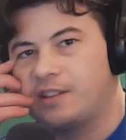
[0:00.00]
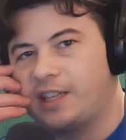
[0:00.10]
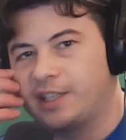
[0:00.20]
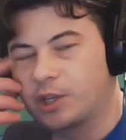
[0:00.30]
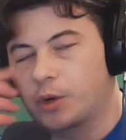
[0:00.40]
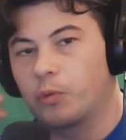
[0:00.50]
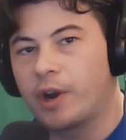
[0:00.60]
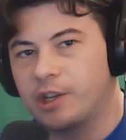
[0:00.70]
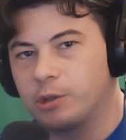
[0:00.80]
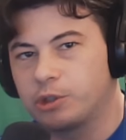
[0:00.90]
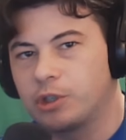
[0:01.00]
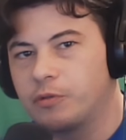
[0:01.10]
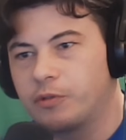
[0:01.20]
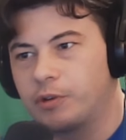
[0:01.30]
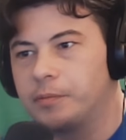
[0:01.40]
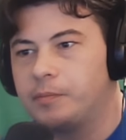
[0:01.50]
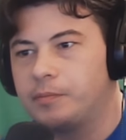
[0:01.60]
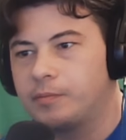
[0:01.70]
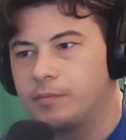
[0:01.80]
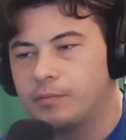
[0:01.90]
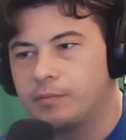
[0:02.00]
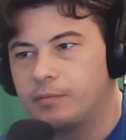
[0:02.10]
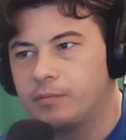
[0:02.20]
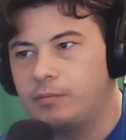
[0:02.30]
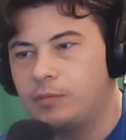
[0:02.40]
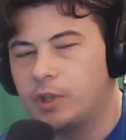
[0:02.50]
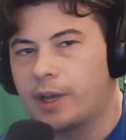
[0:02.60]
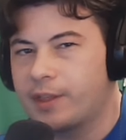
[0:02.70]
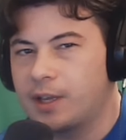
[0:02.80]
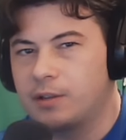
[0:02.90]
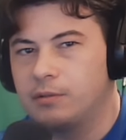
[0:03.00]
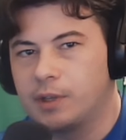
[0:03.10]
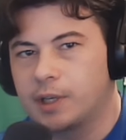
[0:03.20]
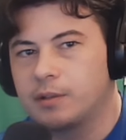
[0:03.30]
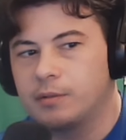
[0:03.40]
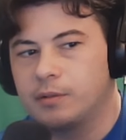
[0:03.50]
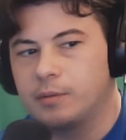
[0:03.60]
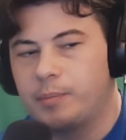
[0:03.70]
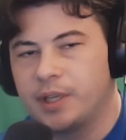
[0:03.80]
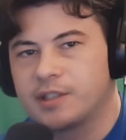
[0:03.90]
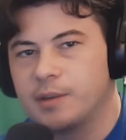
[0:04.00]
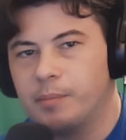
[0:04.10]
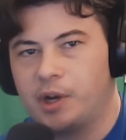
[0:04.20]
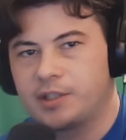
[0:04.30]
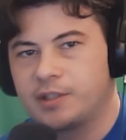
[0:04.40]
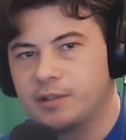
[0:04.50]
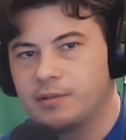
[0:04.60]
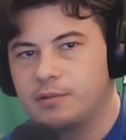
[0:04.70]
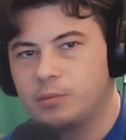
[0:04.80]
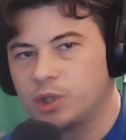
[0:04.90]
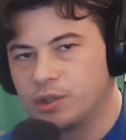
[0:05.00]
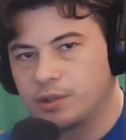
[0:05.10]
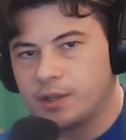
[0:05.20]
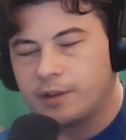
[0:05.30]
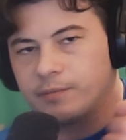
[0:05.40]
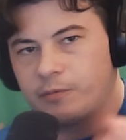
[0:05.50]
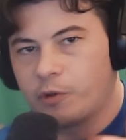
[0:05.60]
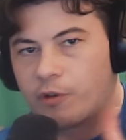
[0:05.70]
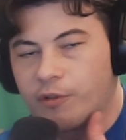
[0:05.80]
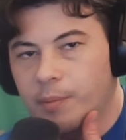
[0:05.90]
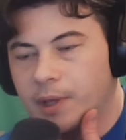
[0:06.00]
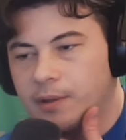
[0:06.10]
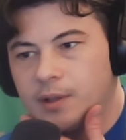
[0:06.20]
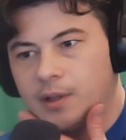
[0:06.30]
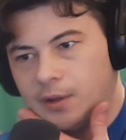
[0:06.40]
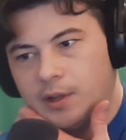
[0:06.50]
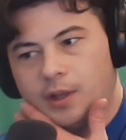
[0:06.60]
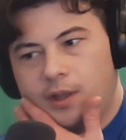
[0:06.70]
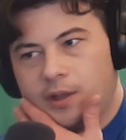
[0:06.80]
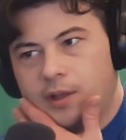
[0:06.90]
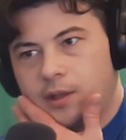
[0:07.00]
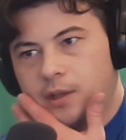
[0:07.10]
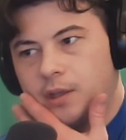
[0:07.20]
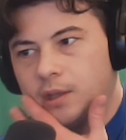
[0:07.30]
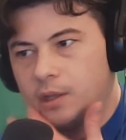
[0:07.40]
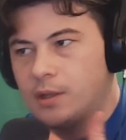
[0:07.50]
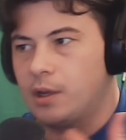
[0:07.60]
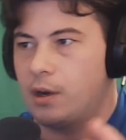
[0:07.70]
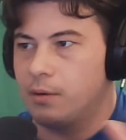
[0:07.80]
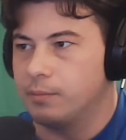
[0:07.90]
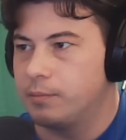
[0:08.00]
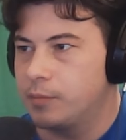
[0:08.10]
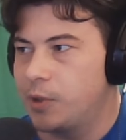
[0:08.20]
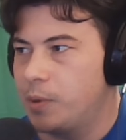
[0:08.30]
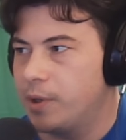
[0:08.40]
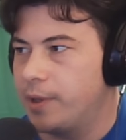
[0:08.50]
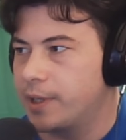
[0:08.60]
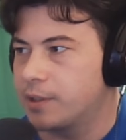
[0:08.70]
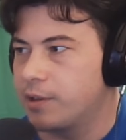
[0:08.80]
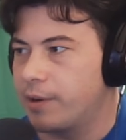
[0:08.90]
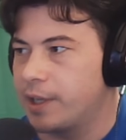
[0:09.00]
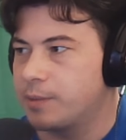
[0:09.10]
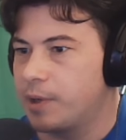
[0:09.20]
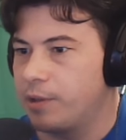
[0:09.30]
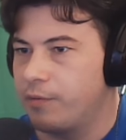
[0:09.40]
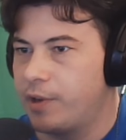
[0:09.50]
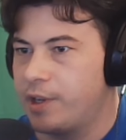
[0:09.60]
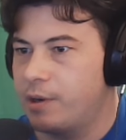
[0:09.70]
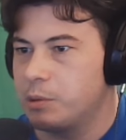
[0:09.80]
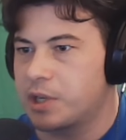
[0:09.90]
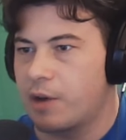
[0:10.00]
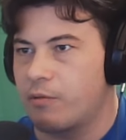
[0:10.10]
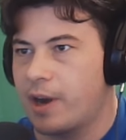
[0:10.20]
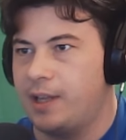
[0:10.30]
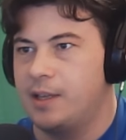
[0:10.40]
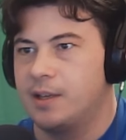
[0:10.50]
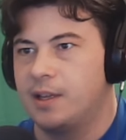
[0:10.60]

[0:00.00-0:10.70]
he has, like, a radio show for, I think, like, based in Boston, which is not far from me. Yeah, I'll react oh, to that, you sure. Will, thanks. Sorry, that's my other video. I was getting ready.